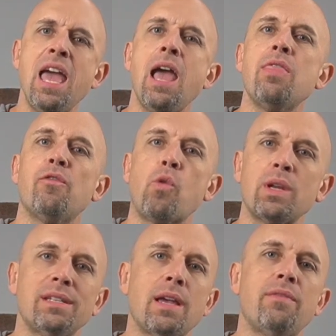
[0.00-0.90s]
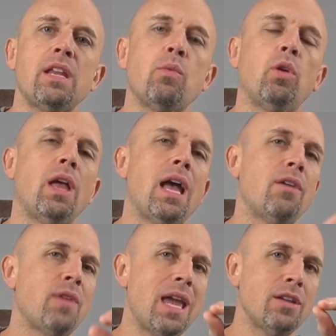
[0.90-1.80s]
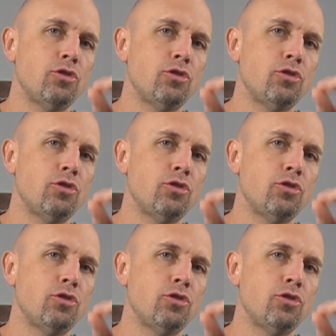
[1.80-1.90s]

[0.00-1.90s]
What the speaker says: and the 4070 will have a